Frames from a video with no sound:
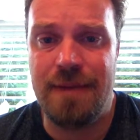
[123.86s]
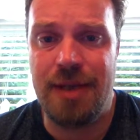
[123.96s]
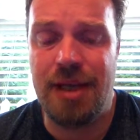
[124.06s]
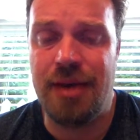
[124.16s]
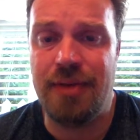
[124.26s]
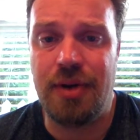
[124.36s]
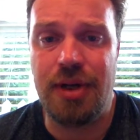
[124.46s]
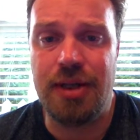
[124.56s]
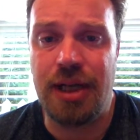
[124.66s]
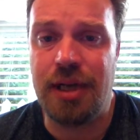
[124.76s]

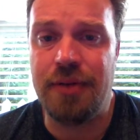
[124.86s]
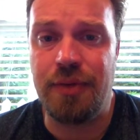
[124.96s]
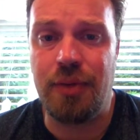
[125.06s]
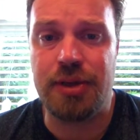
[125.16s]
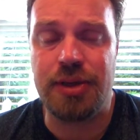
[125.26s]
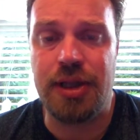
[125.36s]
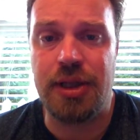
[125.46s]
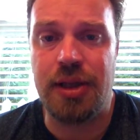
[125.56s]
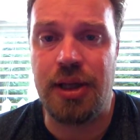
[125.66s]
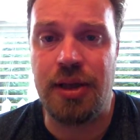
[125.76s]
very negative force
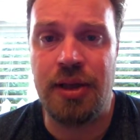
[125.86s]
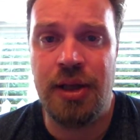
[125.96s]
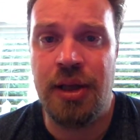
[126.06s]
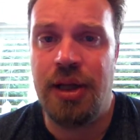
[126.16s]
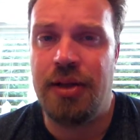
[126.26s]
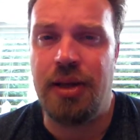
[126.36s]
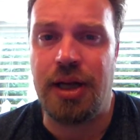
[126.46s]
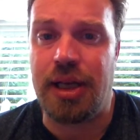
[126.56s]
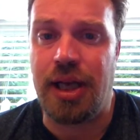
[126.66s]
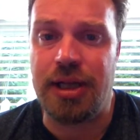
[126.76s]
that I
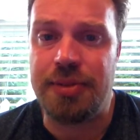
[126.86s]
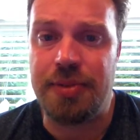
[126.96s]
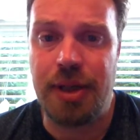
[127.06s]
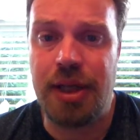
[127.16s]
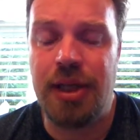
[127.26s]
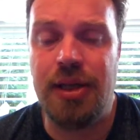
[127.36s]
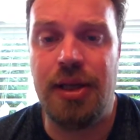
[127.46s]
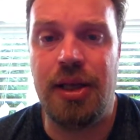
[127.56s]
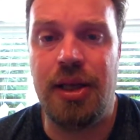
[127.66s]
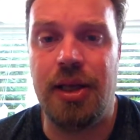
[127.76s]
can't explain.
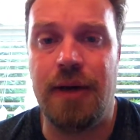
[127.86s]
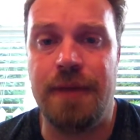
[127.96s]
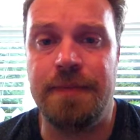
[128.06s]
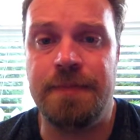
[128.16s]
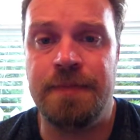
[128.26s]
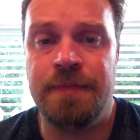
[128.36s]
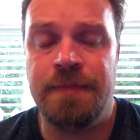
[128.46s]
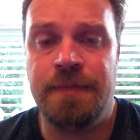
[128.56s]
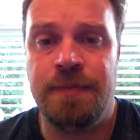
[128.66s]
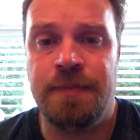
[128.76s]

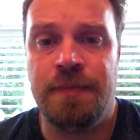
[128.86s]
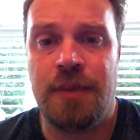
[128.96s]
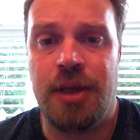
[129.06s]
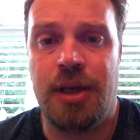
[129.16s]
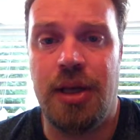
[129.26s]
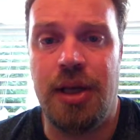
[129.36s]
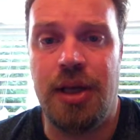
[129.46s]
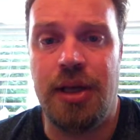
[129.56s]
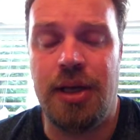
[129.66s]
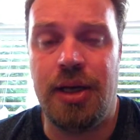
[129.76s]

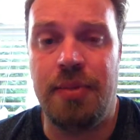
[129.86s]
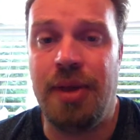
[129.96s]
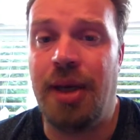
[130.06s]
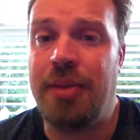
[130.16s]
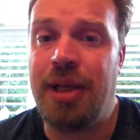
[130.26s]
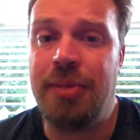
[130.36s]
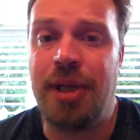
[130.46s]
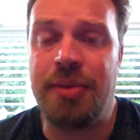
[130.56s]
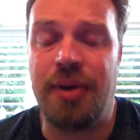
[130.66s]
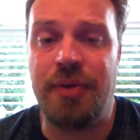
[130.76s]
And I'm thinking back
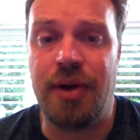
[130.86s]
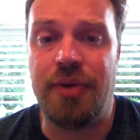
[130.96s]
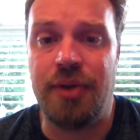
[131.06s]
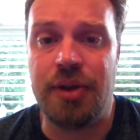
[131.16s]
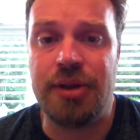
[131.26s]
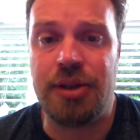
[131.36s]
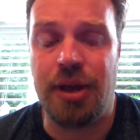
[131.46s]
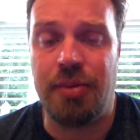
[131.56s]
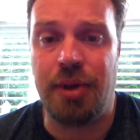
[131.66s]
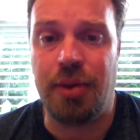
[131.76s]
to my very first
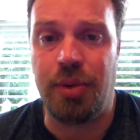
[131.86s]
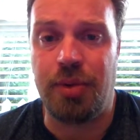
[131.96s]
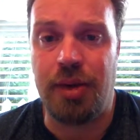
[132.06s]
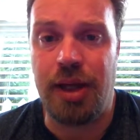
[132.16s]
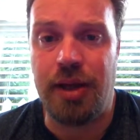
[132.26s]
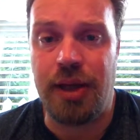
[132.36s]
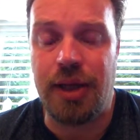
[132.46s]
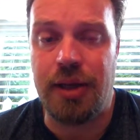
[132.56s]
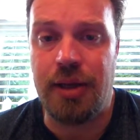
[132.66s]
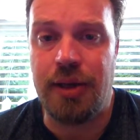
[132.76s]
break with reality,
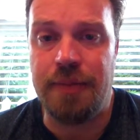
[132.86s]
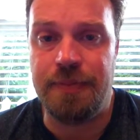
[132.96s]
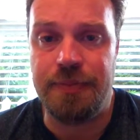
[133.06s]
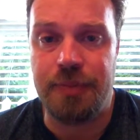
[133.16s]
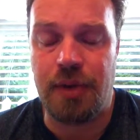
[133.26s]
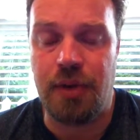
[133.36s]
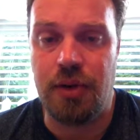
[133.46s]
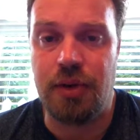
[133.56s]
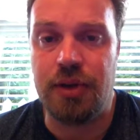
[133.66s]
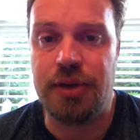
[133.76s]

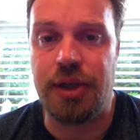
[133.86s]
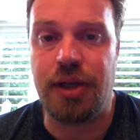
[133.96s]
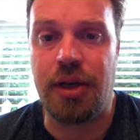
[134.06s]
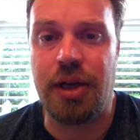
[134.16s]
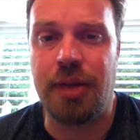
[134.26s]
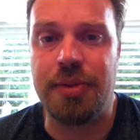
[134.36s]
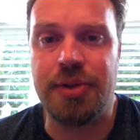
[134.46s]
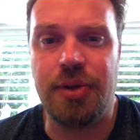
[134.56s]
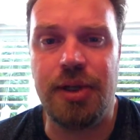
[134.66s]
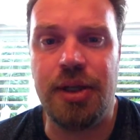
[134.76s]
or psychotic
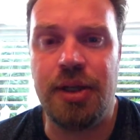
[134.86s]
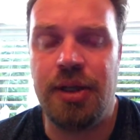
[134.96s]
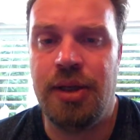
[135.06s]
episode, and